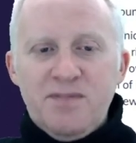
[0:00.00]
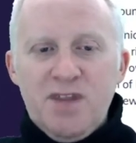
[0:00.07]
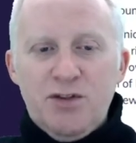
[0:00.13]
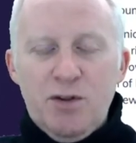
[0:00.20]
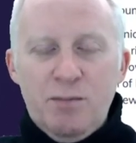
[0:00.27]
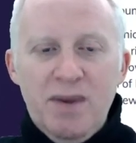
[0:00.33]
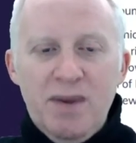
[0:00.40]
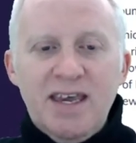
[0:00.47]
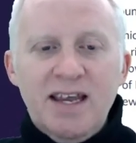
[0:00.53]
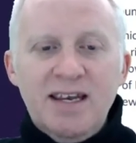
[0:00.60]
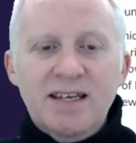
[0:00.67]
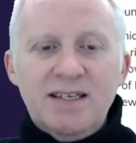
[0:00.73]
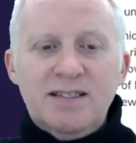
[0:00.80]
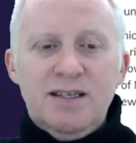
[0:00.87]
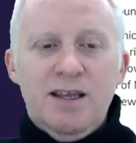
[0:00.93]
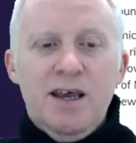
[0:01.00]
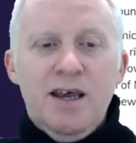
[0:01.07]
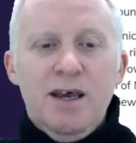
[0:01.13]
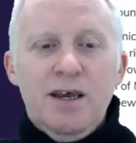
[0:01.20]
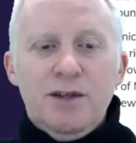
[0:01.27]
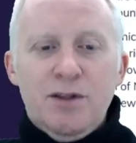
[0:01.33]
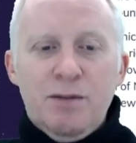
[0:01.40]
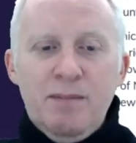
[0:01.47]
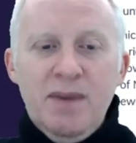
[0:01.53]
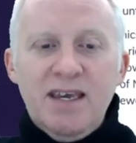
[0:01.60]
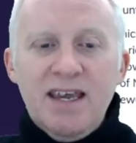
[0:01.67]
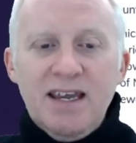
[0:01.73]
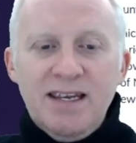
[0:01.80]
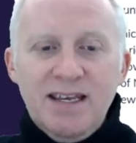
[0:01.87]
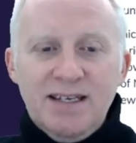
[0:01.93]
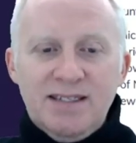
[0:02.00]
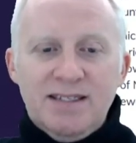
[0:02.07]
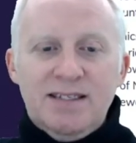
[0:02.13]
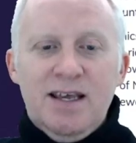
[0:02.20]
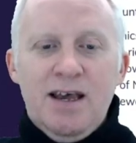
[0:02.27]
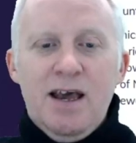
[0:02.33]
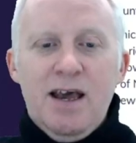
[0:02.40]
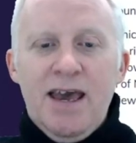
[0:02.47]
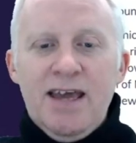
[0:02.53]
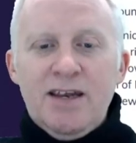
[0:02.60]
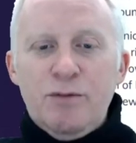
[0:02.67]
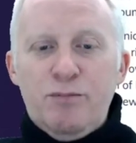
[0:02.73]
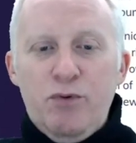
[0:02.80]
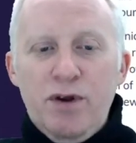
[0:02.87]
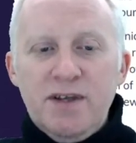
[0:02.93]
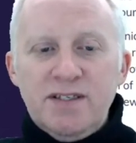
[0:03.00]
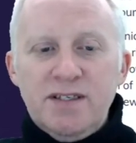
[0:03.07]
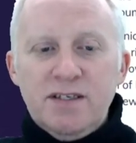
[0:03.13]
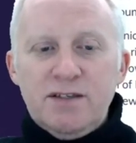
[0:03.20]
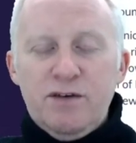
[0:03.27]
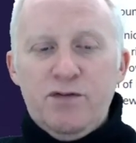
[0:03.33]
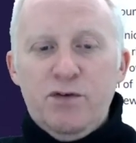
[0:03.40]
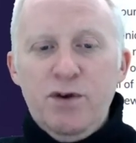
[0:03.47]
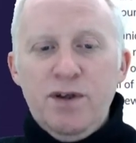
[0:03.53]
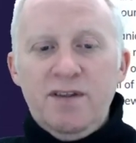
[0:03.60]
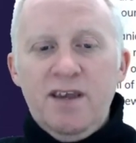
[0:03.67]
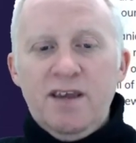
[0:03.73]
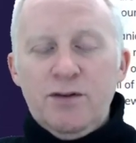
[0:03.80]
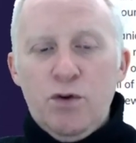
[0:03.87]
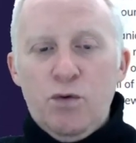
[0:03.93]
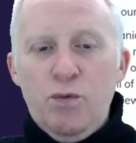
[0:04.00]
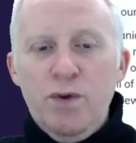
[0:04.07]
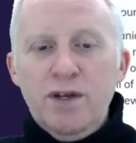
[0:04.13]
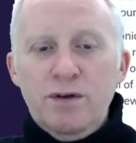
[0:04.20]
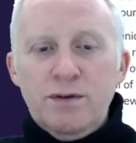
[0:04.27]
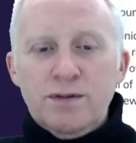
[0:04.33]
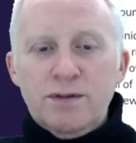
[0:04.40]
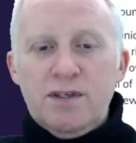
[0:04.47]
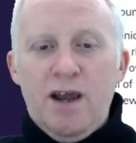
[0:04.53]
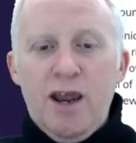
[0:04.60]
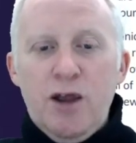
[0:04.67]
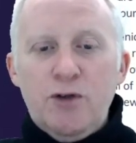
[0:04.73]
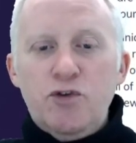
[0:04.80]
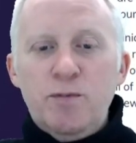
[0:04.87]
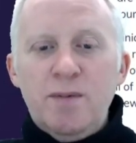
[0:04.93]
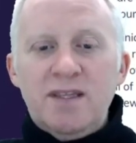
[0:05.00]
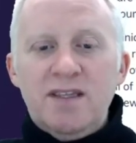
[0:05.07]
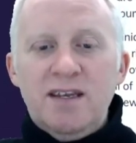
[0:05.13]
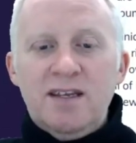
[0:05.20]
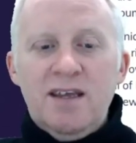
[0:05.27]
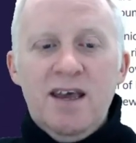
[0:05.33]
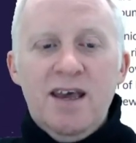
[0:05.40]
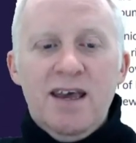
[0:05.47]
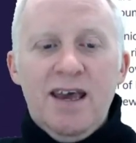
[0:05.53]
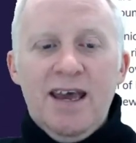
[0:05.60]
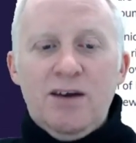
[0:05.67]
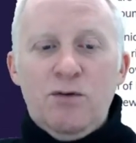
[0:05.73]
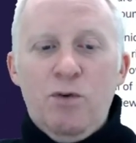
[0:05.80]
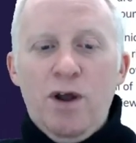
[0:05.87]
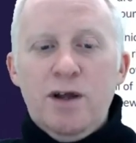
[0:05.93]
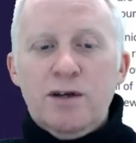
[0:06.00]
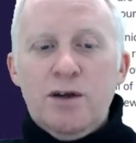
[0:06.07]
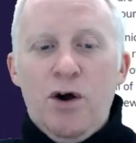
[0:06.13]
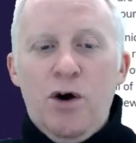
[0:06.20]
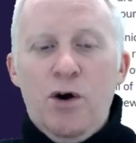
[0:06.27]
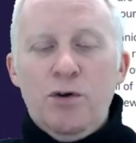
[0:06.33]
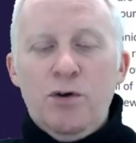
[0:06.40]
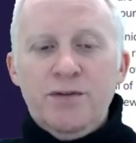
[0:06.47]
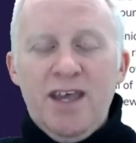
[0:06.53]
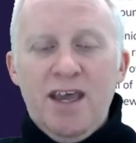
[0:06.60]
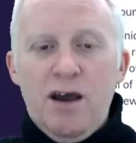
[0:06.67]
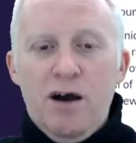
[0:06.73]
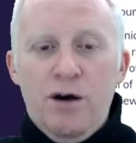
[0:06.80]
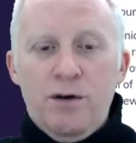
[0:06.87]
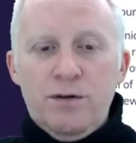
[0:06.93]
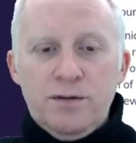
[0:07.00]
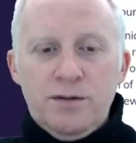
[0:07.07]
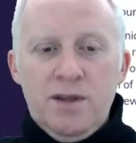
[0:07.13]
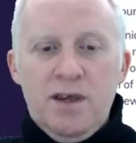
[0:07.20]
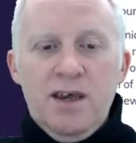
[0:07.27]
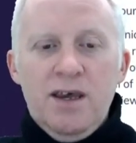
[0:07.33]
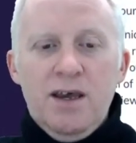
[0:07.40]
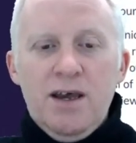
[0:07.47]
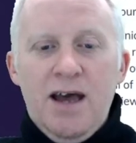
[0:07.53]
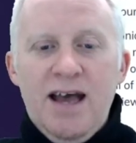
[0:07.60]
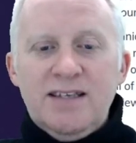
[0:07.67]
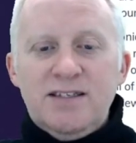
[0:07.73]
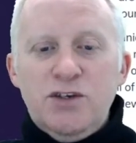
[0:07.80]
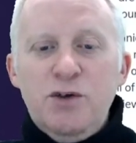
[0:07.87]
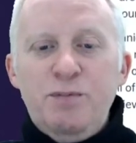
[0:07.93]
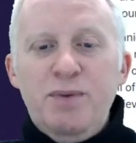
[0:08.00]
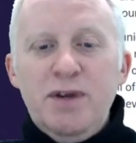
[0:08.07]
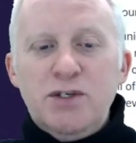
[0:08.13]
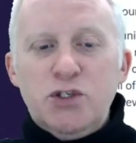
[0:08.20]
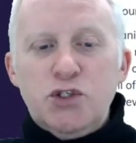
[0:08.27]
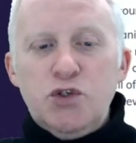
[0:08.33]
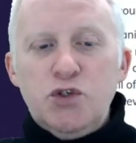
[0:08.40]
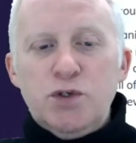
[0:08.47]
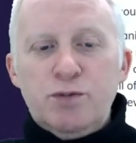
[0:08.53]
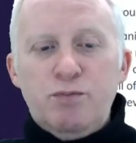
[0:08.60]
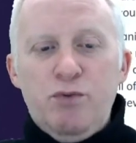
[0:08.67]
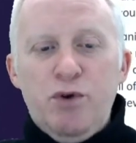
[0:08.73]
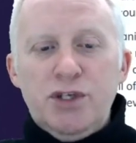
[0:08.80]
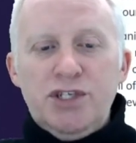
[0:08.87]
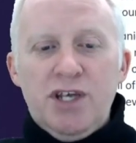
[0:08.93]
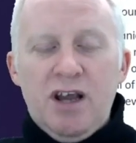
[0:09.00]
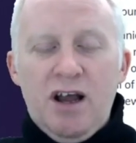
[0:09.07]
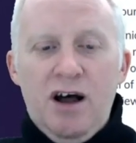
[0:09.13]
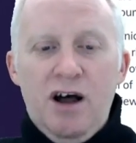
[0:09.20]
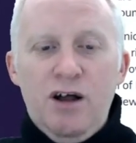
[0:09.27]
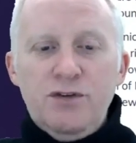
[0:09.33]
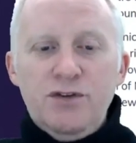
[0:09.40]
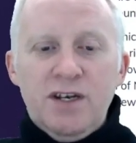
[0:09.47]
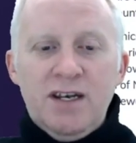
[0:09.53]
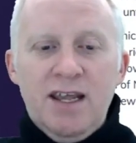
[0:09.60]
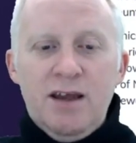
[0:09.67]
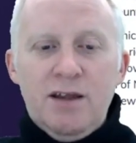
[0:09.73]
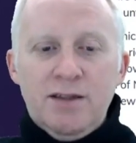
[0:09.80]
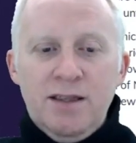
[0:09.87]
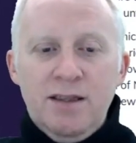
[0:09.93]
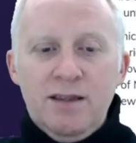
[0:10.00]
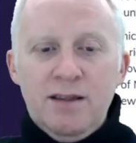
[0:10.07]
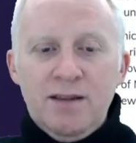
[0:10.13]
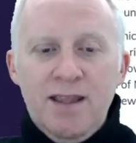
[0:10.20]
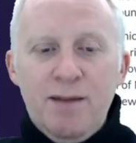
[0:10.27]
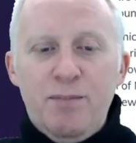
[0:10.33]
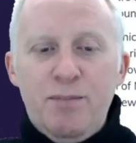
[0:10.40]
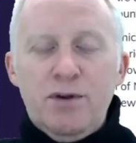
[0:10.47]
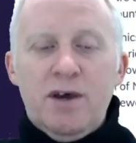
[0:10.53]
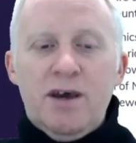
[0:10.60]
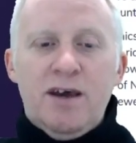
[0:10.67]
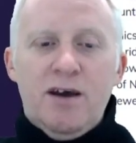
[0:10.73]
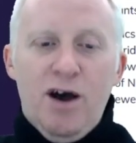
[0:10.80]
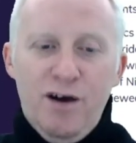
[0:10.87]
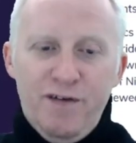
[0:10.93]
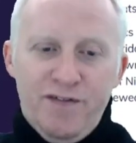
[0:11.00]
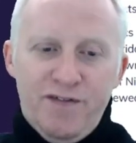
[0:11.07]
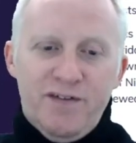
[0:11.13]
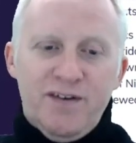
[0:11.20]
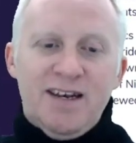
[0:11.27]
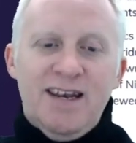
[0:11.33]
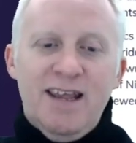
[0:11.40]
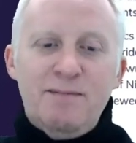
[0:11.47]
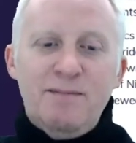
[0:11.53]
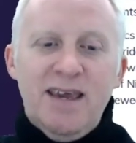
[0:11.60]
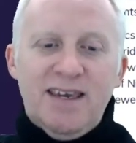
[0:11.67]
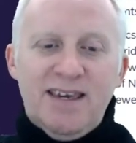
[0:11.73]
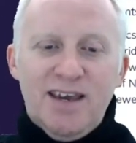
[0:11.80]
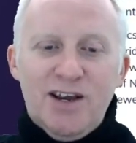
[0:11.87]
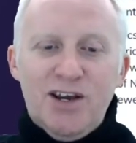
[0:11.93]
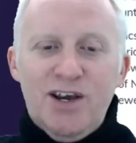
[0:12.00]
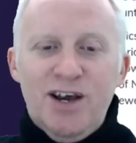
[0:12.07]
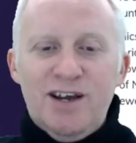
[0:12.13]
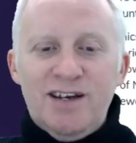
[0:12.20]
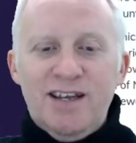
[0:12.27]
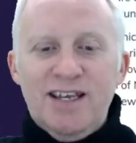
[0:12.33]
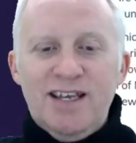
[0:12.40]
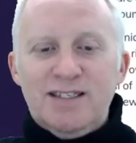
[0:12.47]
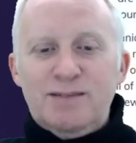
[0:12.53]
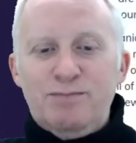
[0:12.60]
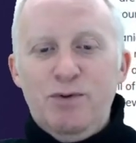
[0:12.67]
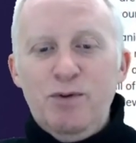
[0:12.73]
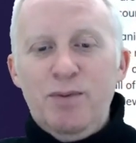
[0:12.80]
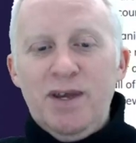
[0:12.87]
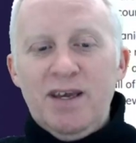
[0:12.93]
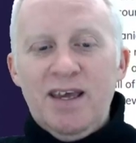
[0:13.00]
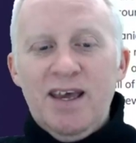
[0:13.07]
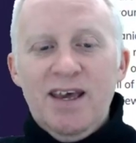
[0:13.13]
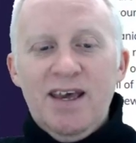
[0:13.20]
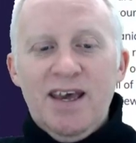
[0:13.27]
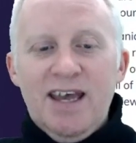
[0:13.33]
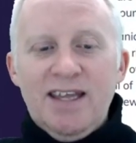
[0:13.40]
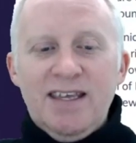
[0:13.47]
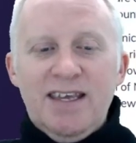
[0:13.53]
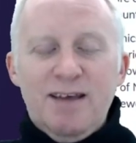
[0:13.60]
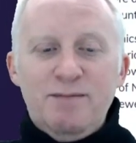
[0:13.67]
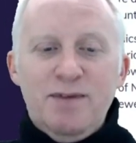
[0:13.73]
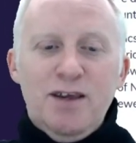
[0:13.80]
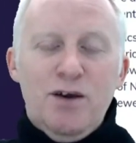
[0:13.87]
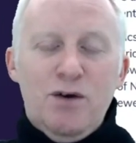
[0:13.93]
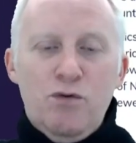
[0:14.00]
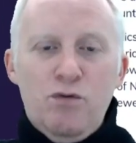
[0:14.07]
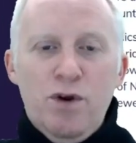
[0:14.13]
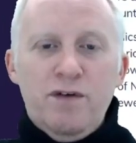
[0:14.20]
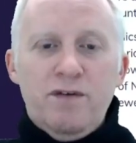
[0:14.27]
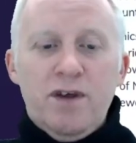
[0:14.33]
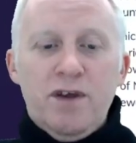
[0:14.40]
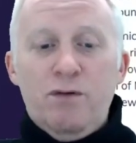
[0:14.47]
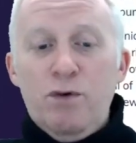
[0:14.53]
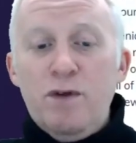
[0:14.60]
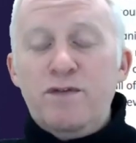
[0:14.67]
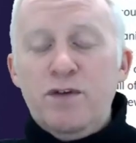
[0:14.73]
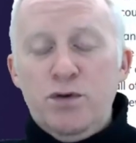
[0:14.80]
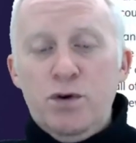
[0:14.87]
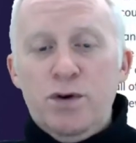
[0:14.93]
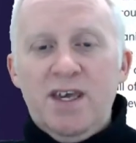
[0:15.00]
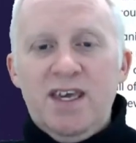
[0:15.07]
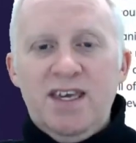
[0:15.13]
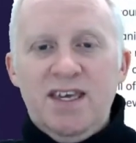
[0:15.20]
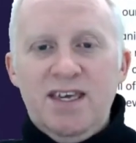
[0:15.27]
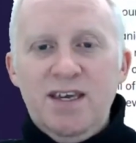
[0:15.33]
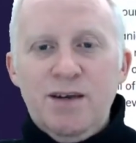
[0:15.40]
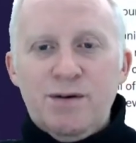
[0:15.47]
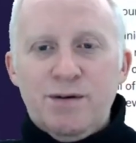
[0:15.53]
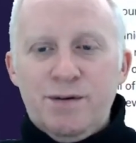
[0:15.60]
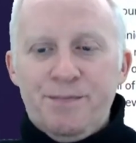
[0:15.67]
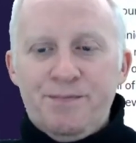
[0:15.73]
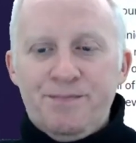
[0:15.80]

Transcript: The mechanics, the mechanics and the process of creating the riddles I automated and run on their own. As an open source project, all the, the nipple uh, of Nimiq code is public and can be re uh, reviewed here.